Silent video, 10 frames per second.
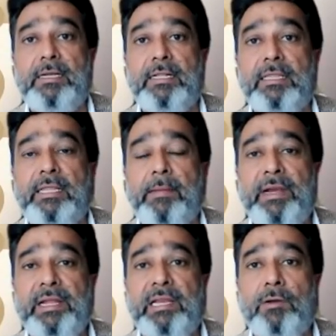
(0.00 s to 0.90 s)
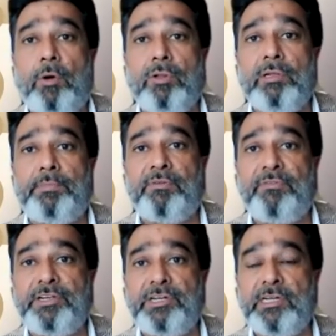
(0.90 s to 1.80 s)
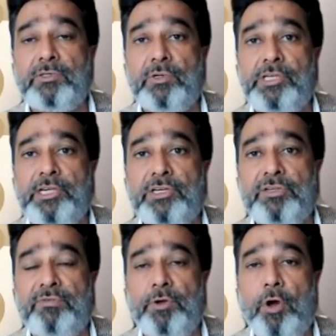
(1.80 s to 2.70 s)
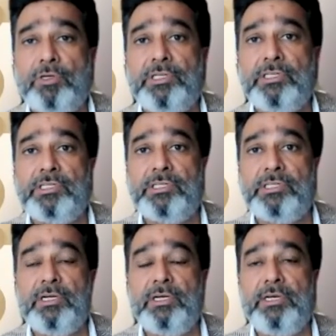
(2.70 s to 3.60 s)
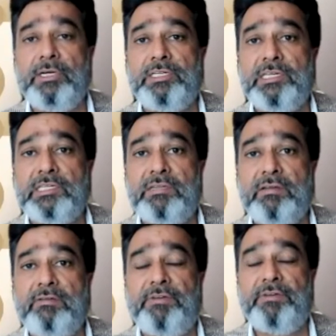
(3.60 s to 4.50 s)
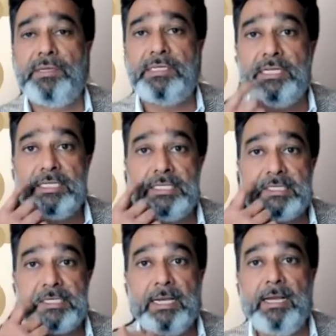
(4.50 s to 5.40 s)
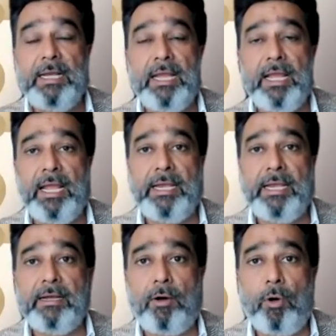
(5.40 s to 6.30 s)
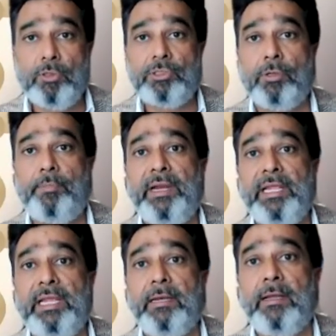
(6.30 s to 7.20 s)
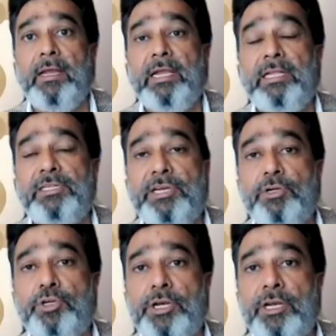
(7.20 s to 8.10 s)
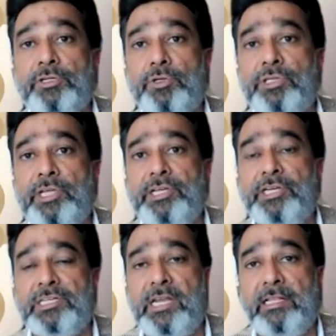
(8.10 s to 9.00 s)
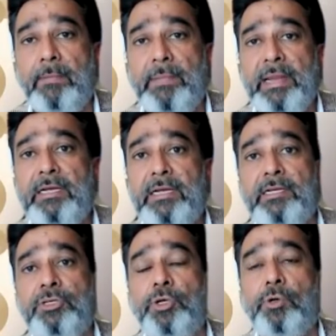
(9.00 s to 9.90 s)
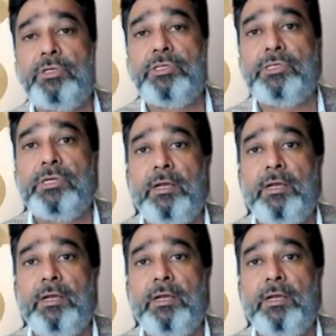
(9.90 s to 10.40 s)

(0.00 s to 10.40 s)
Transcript: They bring in all the professional associations of doctors, nurses, pharmacists, and also bring in institutional associations like the medical insurers,